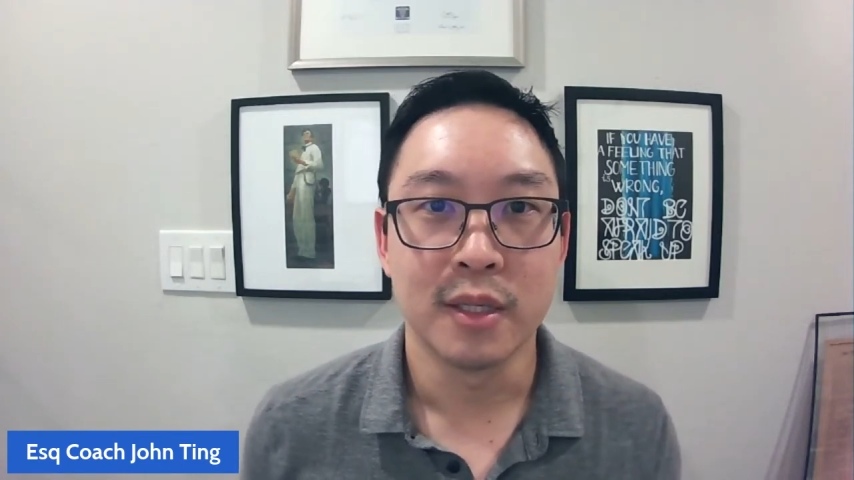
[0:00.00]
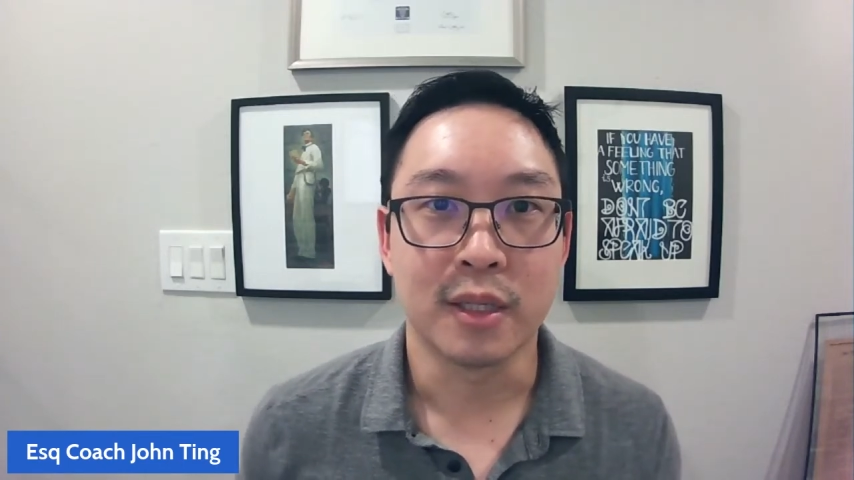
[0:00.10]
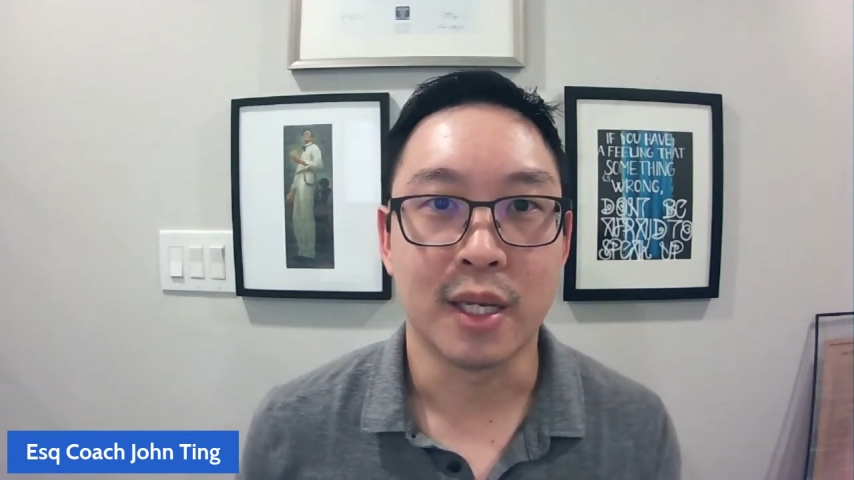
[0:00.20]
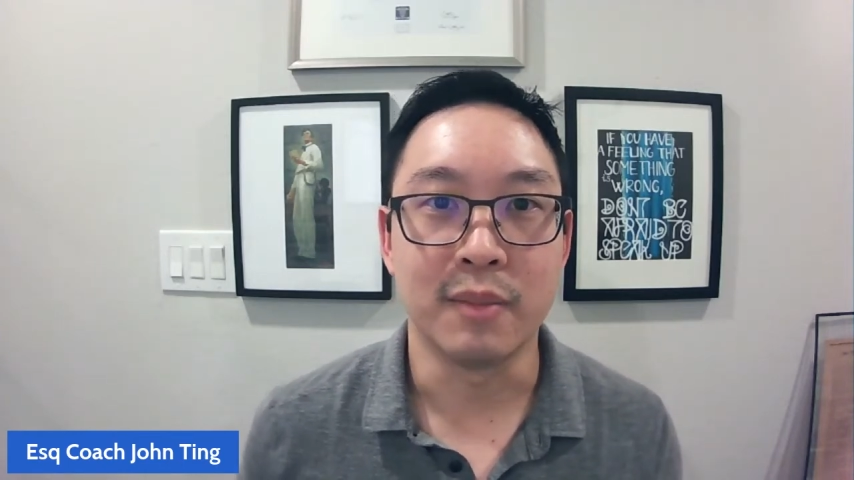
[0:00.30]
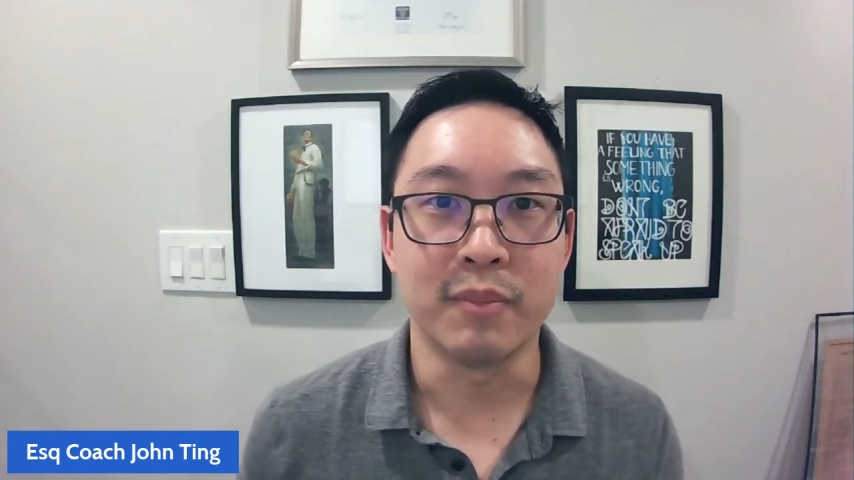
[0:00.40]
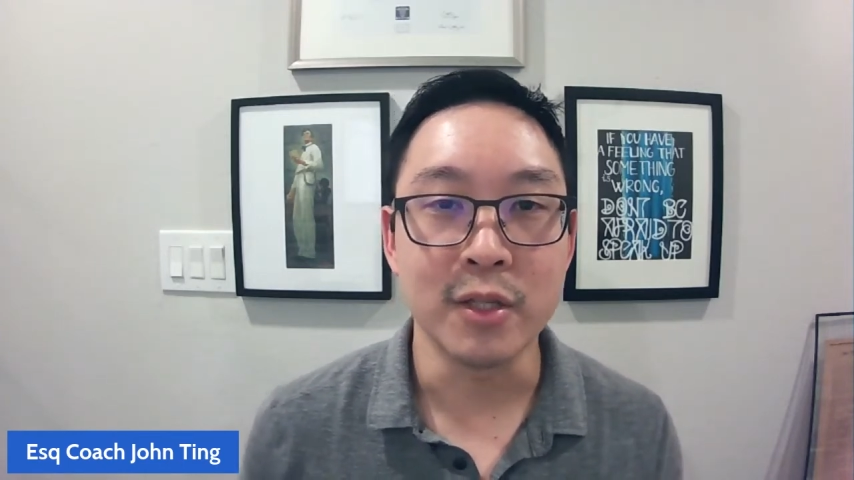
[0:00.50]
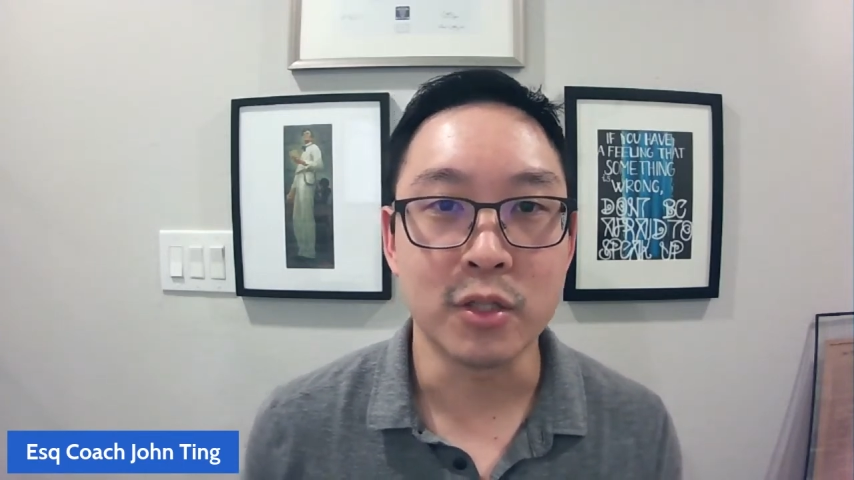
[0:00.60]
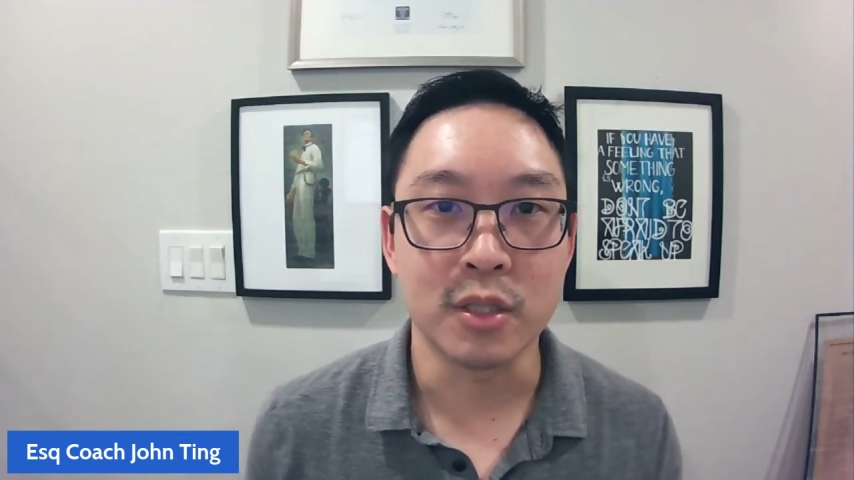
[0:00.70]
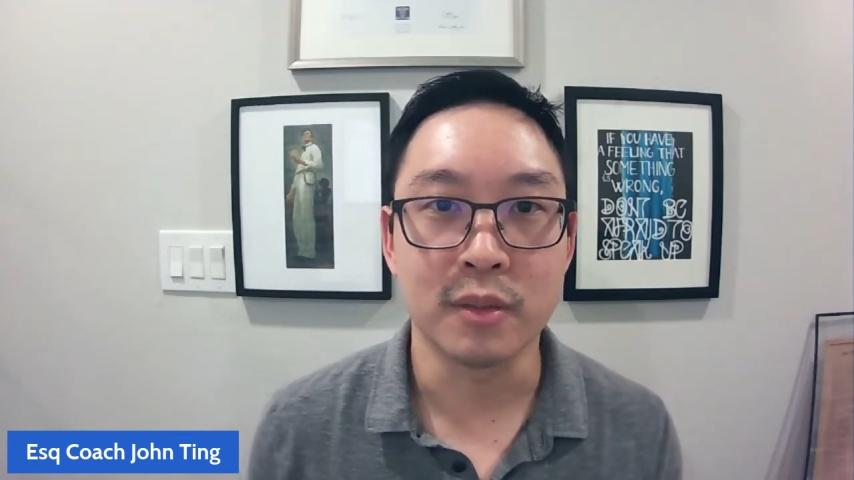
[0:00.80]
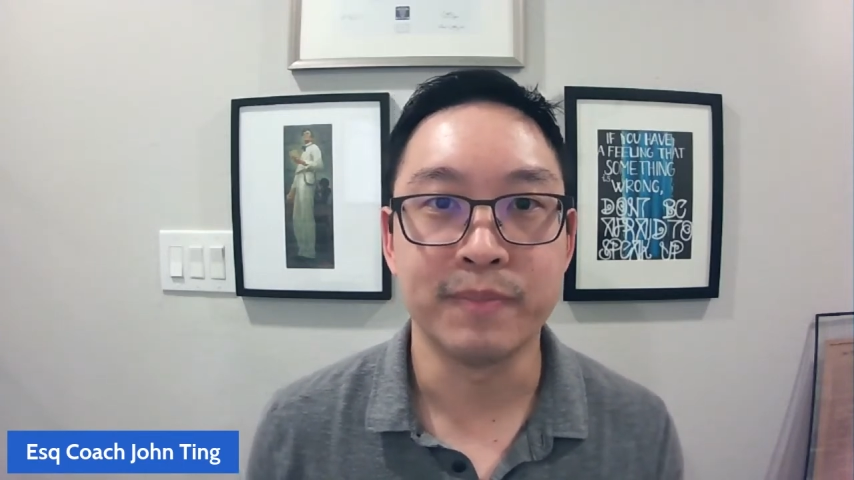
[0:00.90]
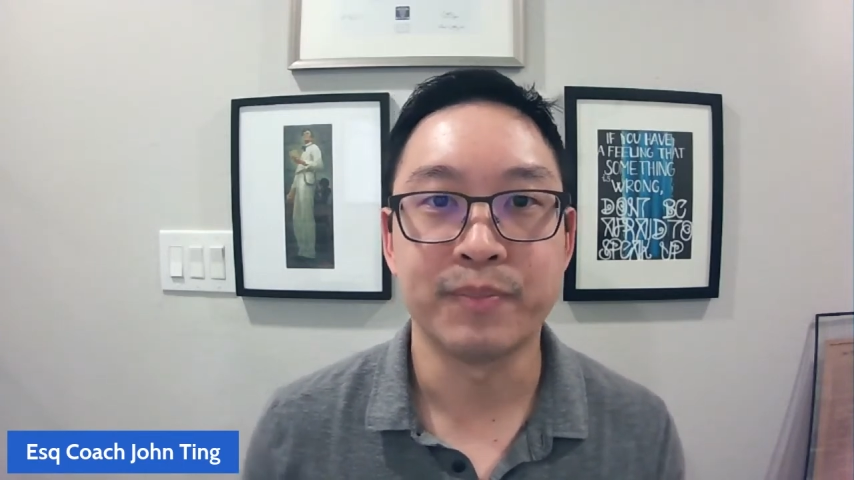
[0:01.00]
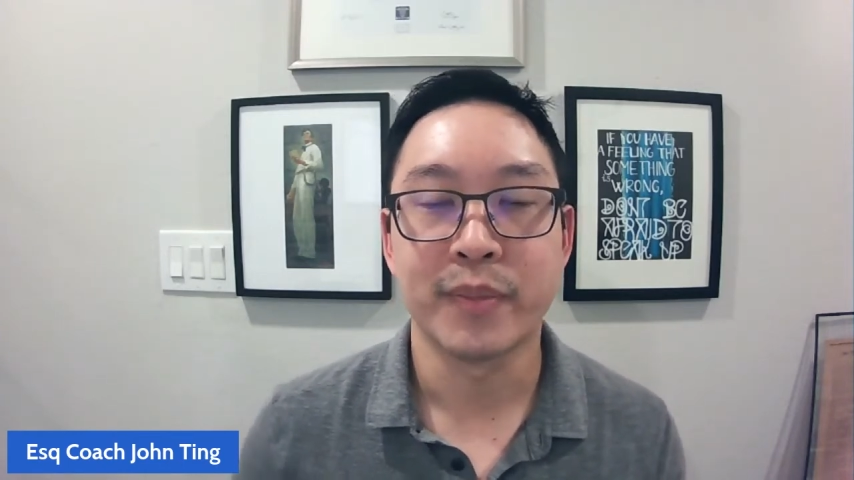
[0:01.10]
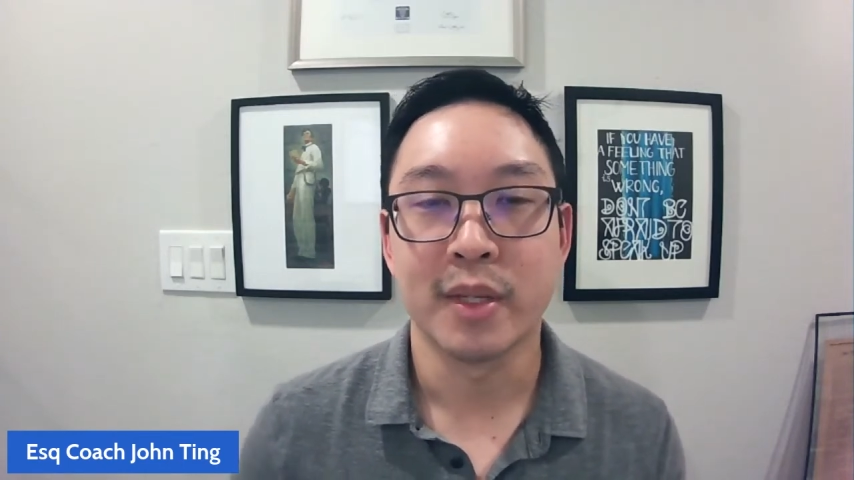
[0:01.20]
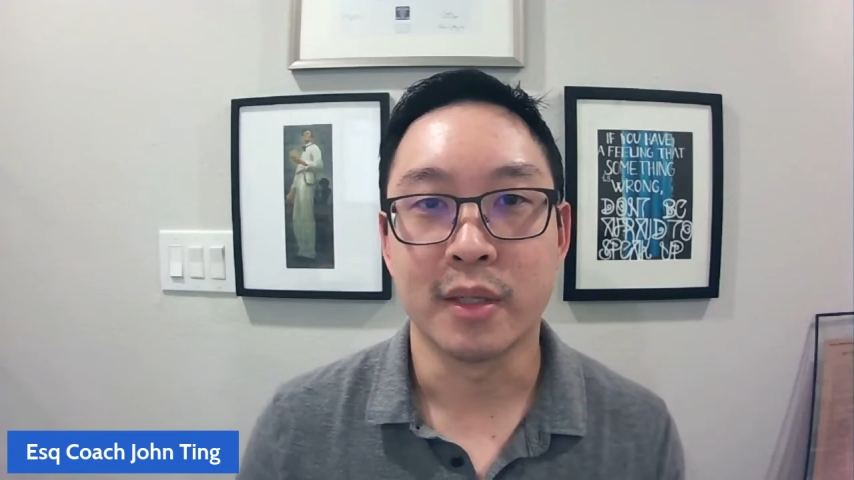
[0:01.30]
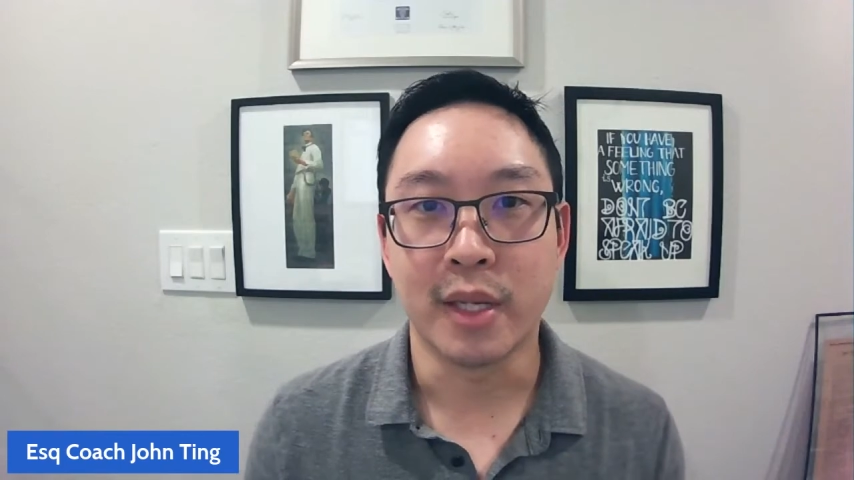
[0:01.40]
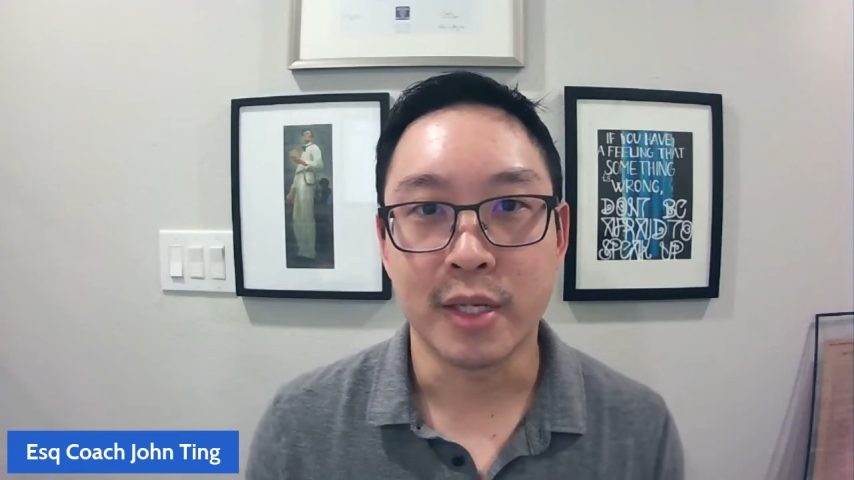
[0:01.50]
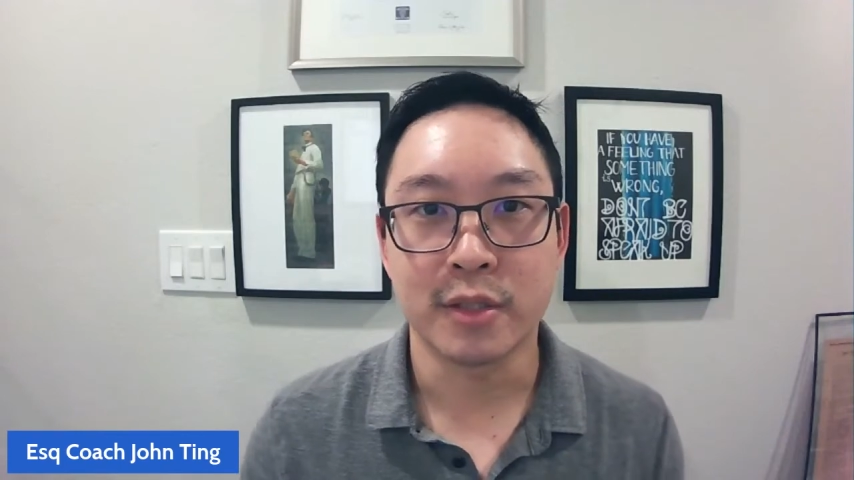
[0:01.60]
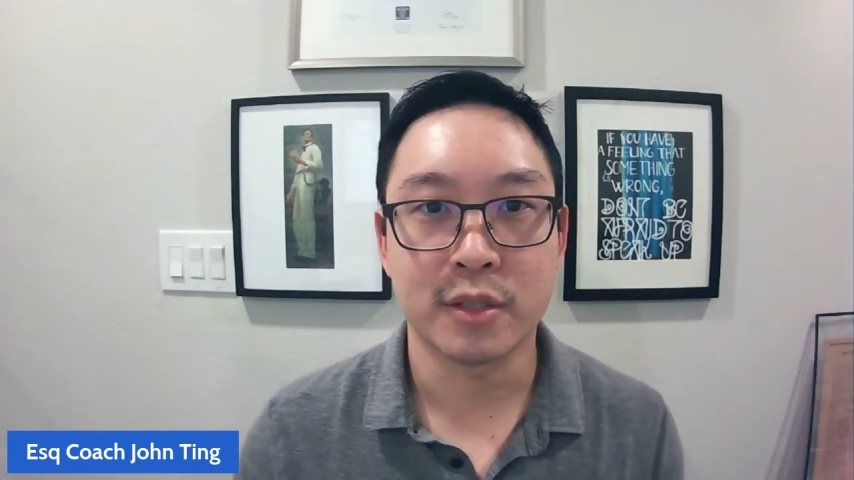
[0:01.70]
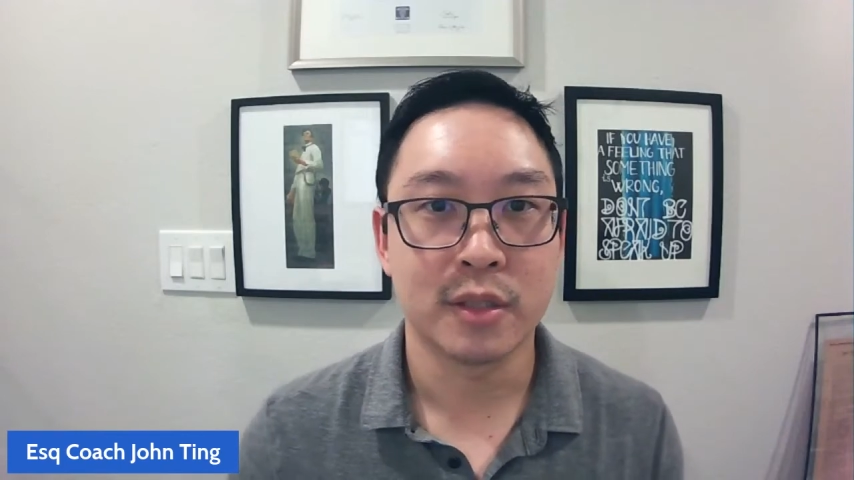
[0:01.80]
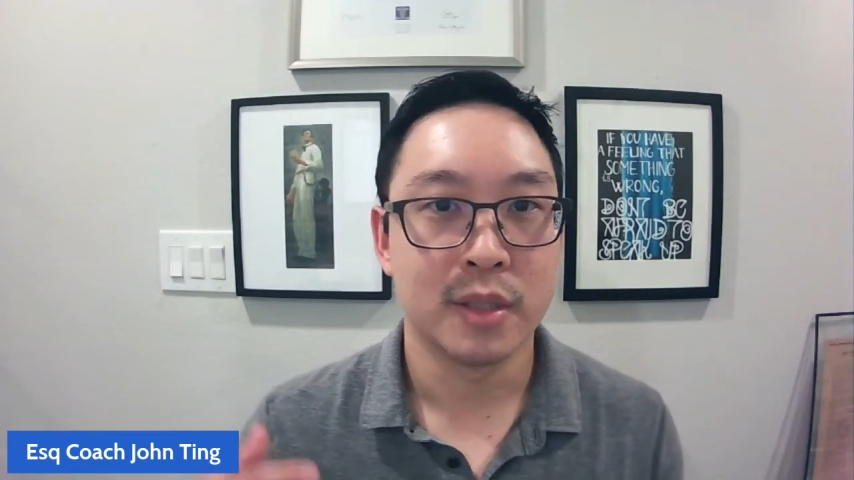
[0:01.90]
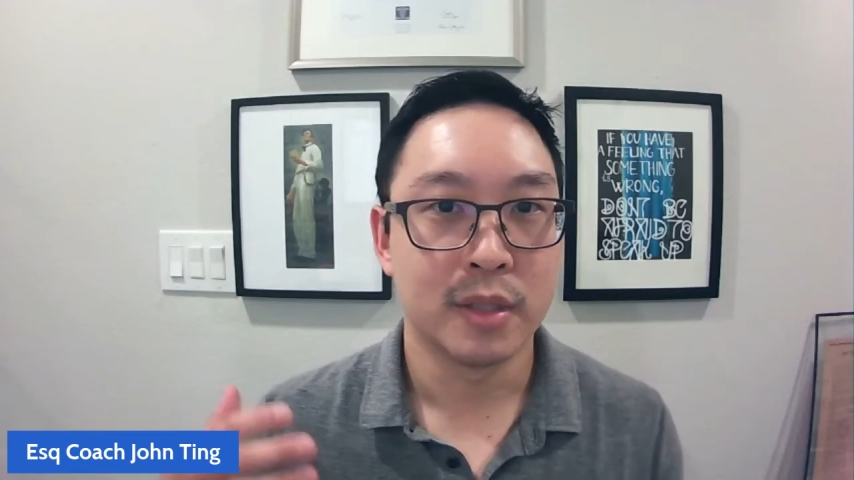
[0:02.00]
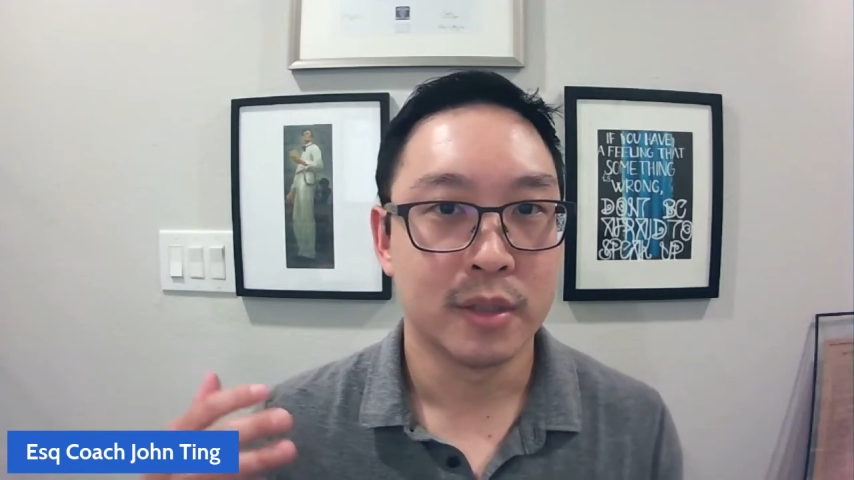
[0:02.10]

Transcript: can mention, yes,